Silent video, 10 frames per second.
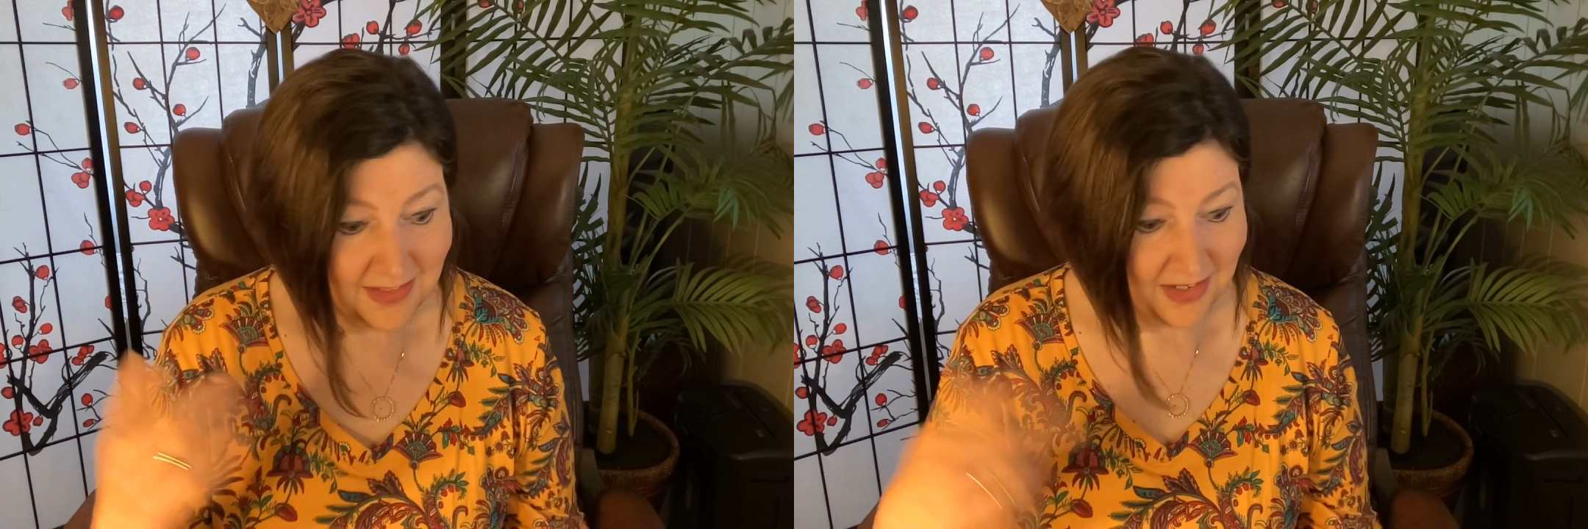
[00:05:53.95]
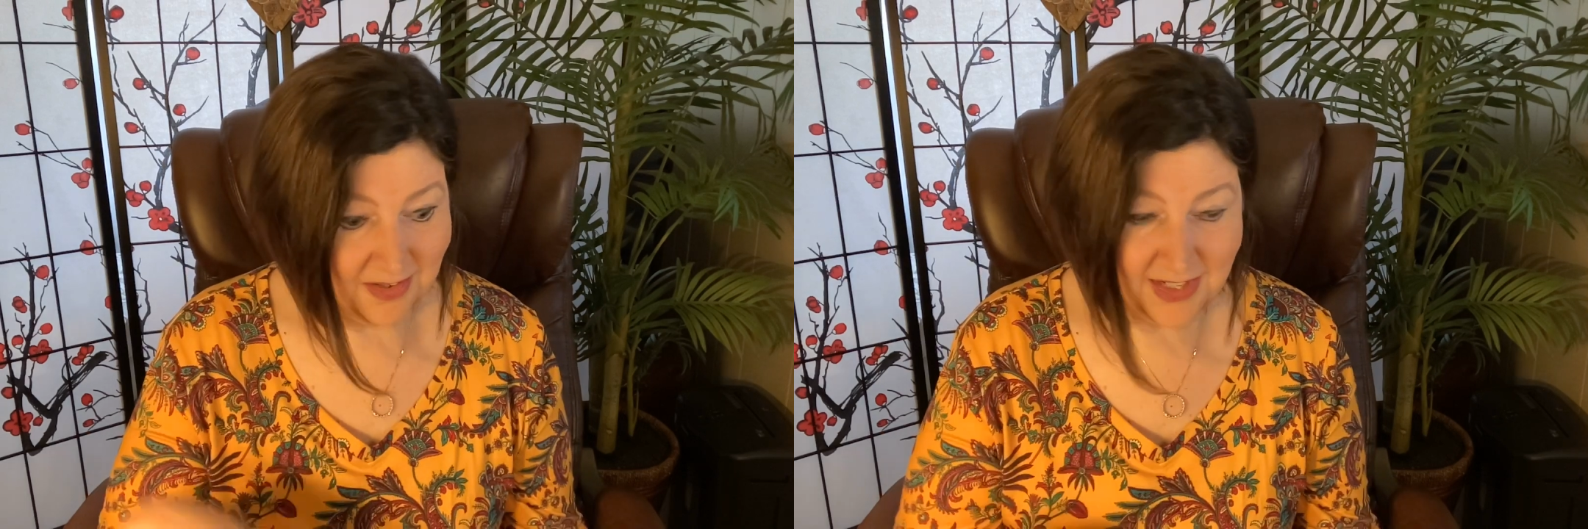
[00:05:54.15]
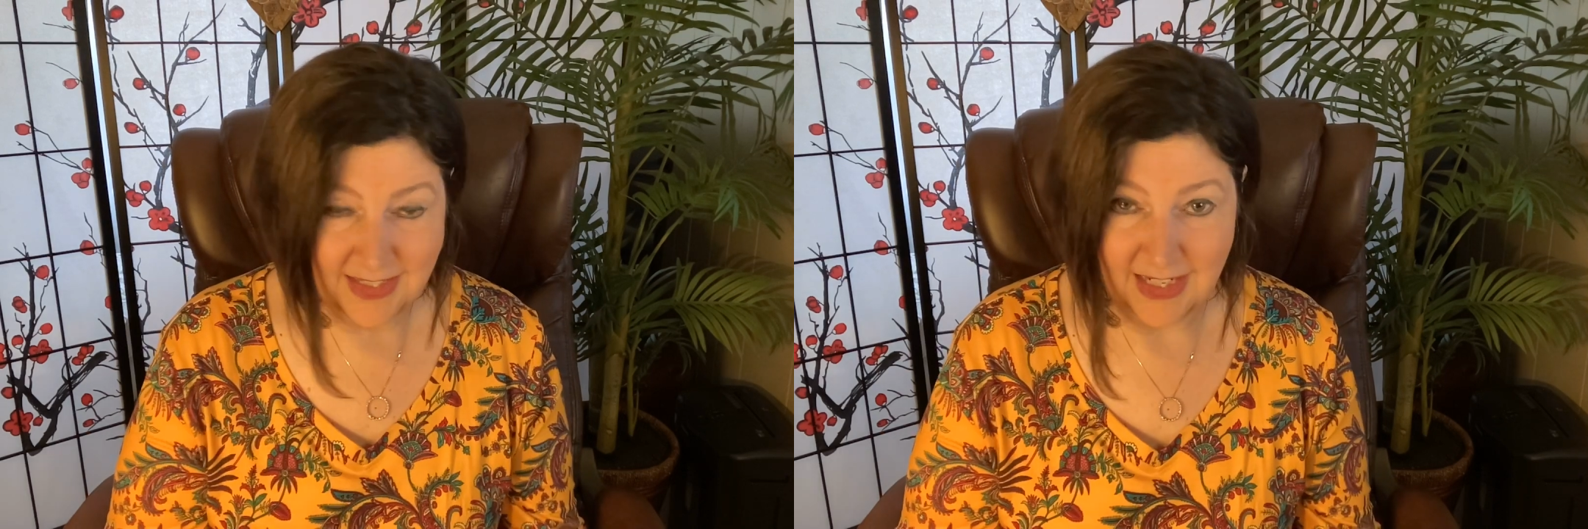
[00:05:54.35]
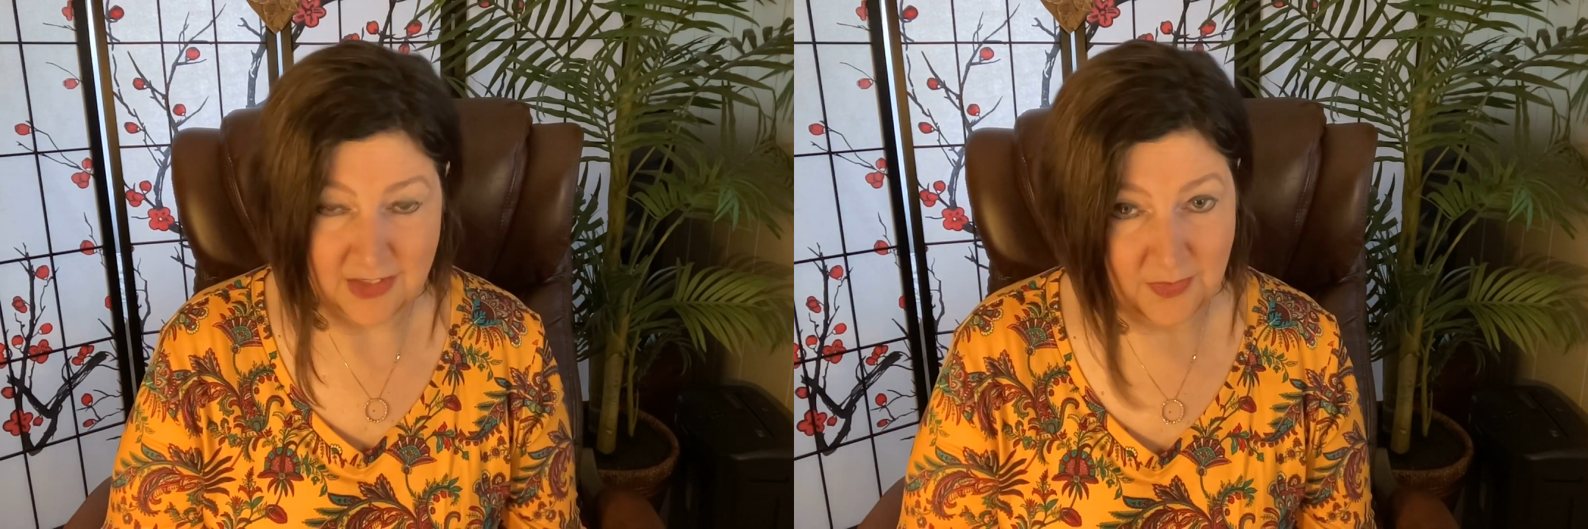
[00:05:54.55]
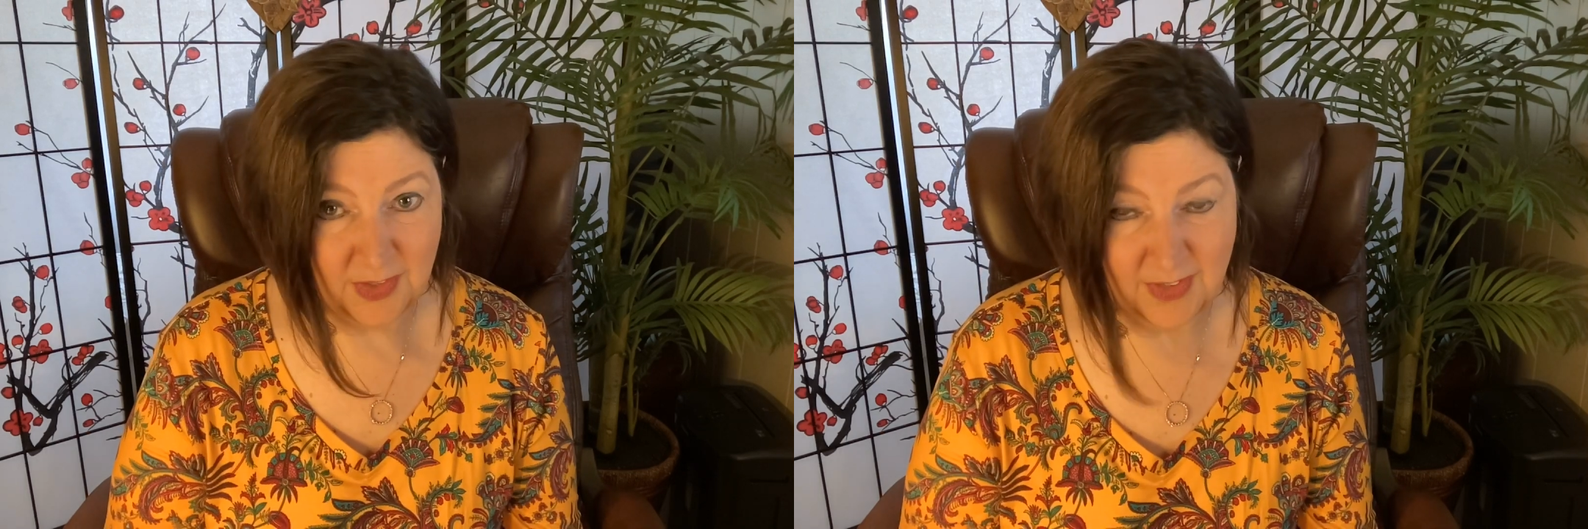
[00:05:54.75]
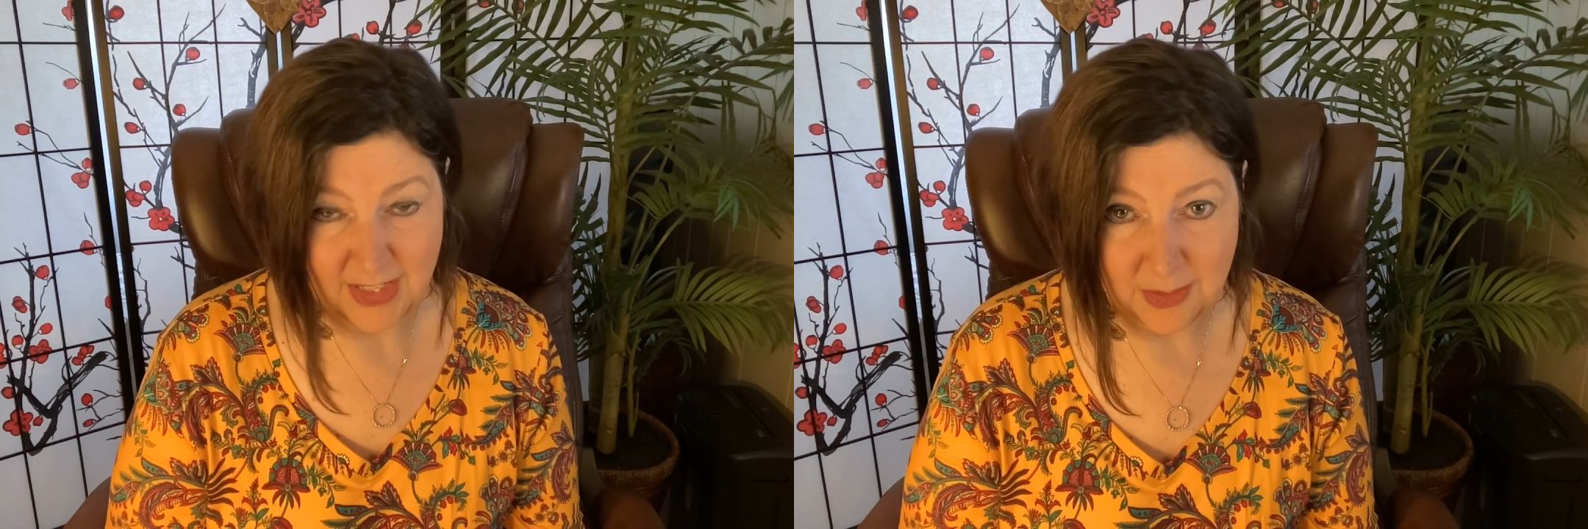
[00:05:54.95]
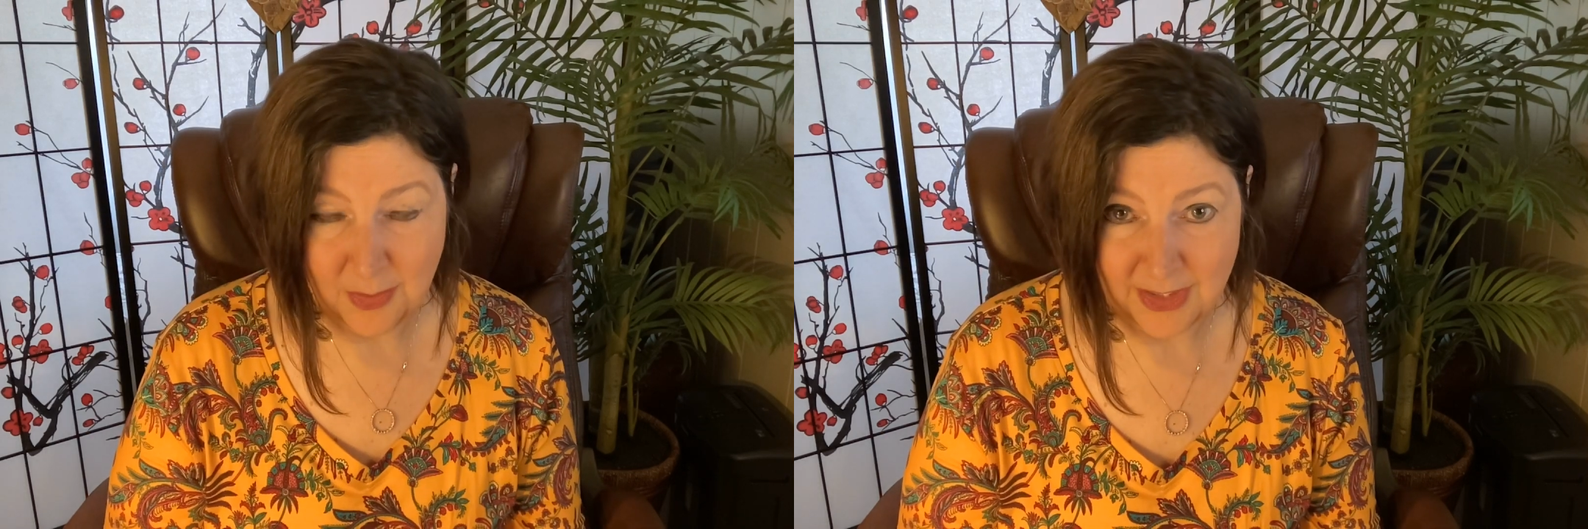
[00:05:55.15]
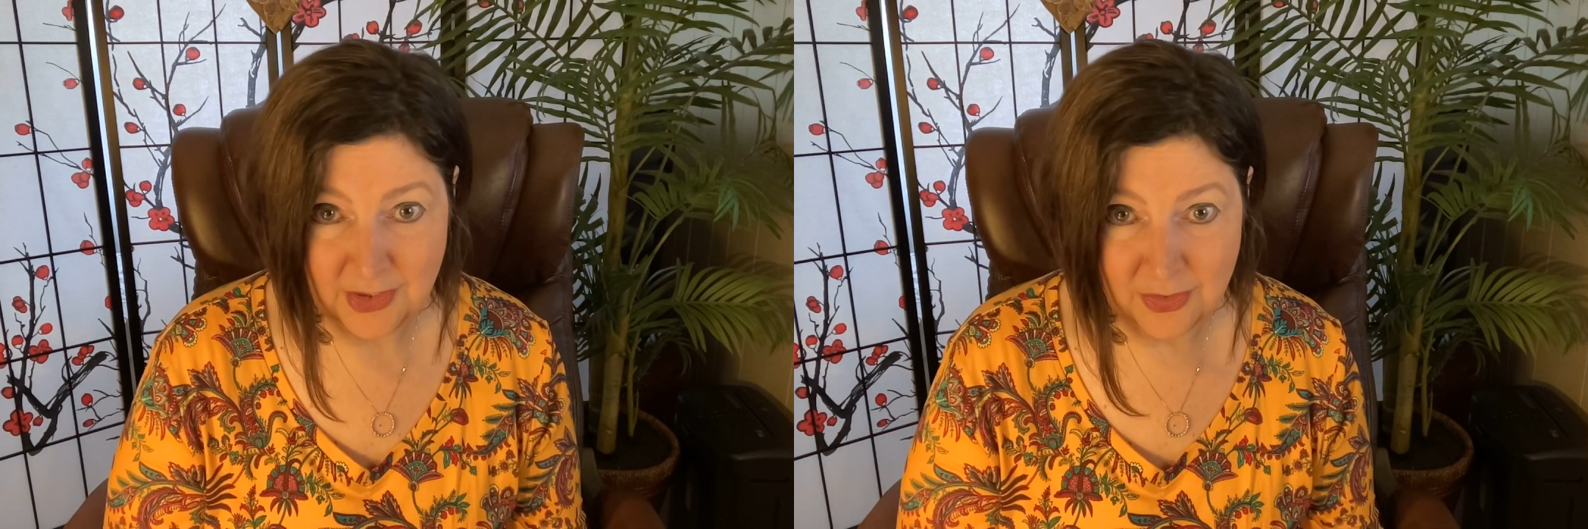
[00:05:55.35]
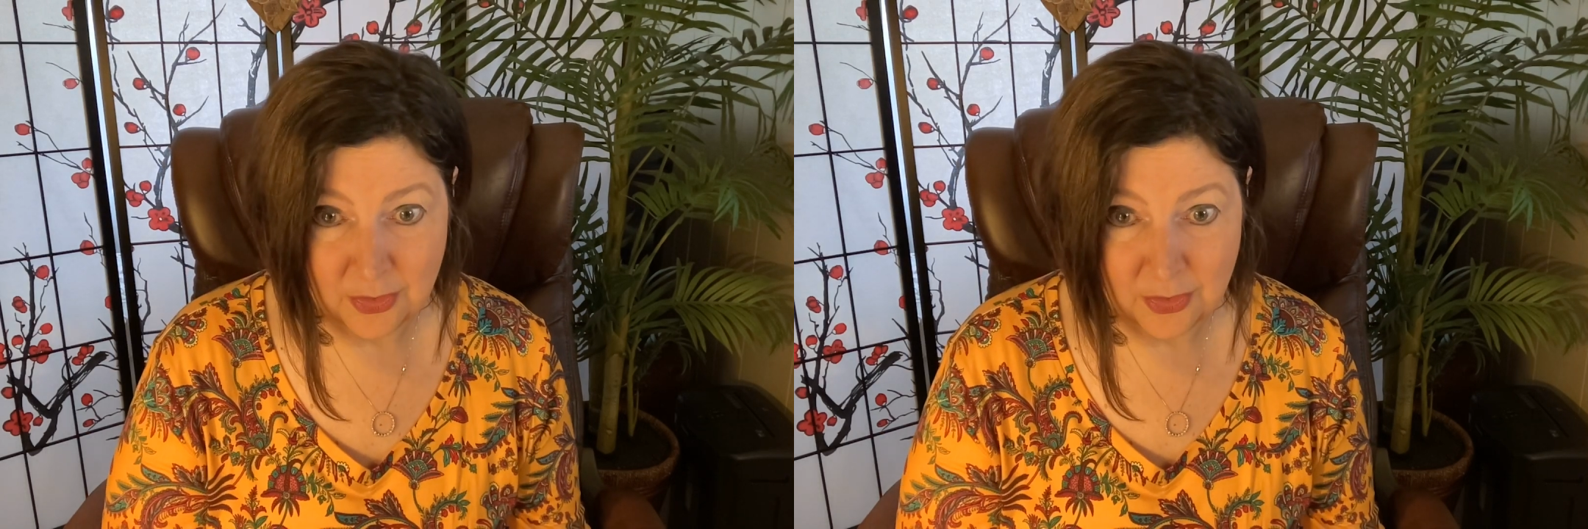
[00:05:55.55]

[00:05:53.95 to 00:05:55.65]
All right, you guys, if you have any questions,